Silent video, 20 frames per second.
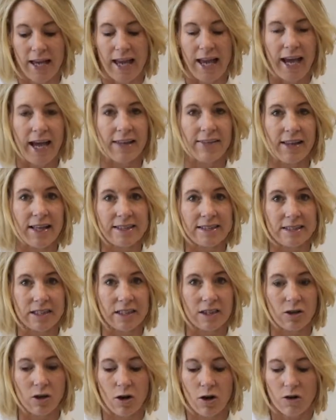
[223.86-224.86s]
And that's
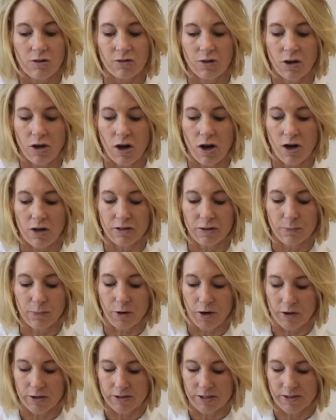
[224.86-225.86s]
going to go over all the
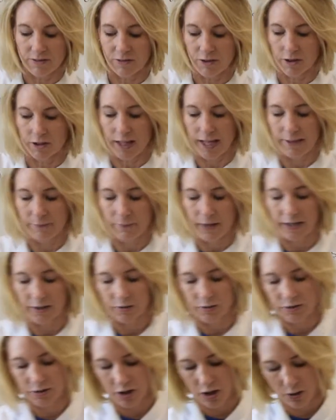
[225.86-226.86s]
parts of our light
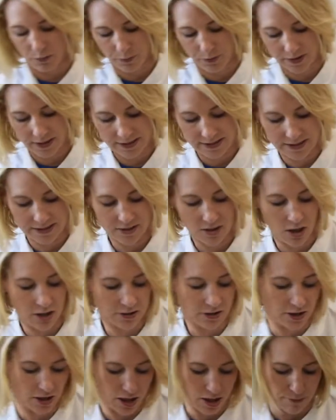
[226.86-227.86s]
microscope. And this is
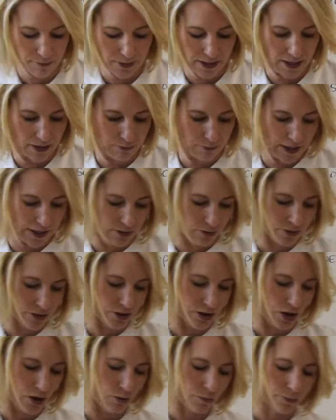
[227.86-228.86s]
called a compound
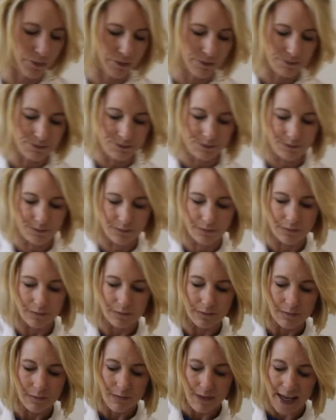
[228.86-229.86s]
microscope.
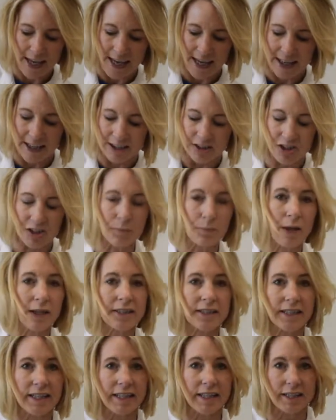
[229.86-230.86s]
And I just
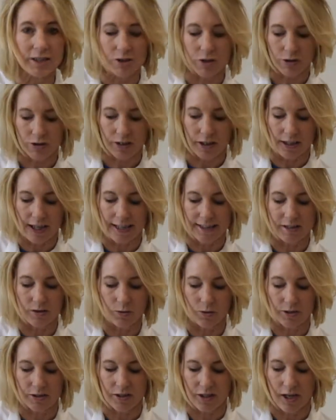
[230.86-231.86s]
plugged it in and turned the light
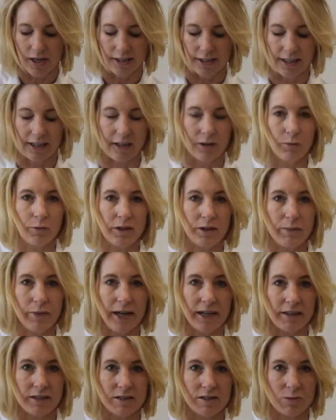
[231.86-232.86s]
source on here with the
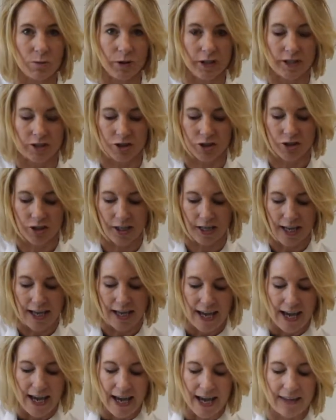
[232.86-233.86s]
back of the switch.
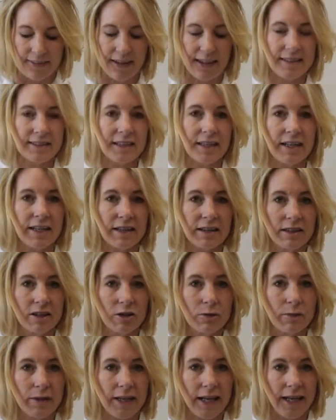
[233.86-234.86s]
And that's going to
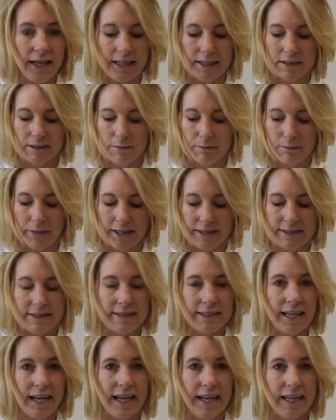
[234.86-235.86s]
illuminate my
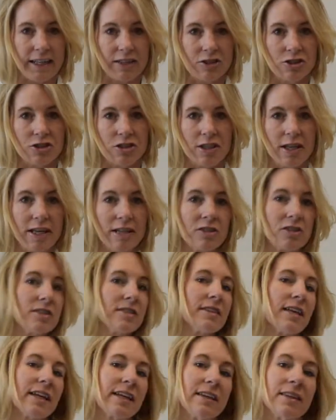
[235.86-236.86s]
stage. And
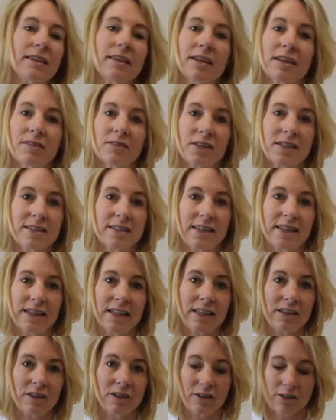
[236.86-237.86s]
just like you think of the
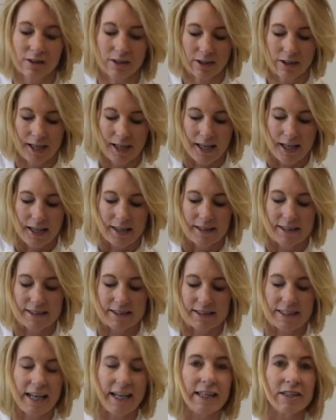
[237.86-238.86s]
theater, the
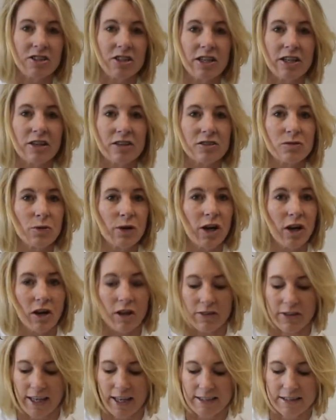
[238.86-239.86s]
stage here is where
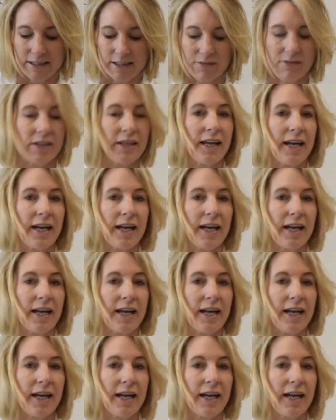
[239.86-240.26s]
all the activity